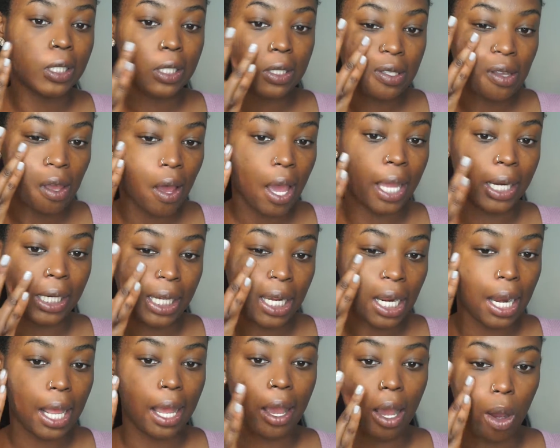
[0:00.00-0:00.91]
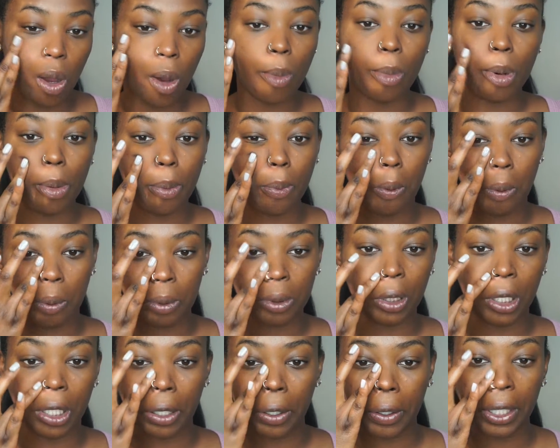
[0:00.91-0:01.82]
So I need help
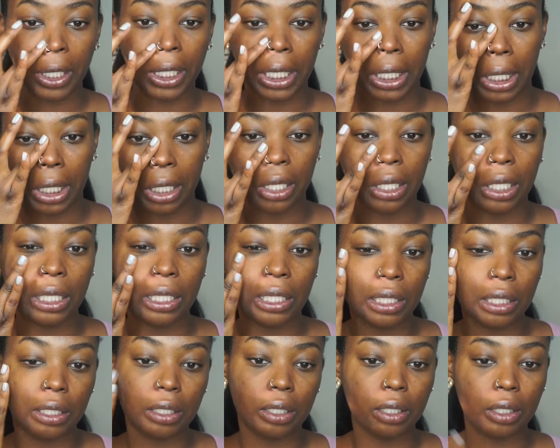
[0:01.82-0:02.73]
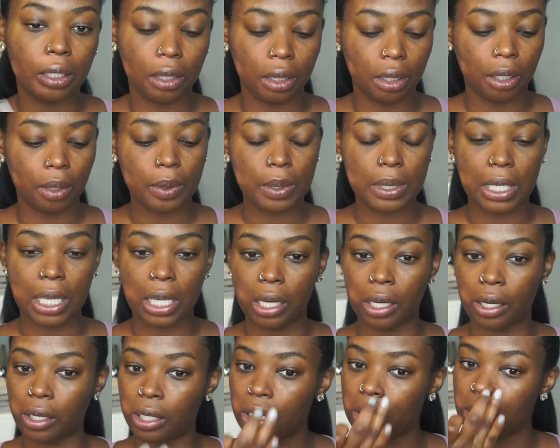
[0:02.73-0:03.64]
blurring those
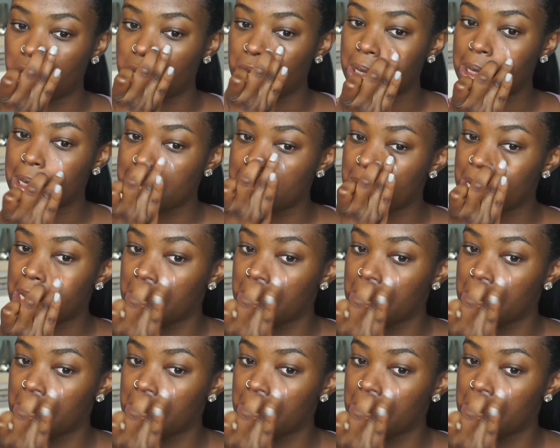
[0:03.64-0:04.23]
areas.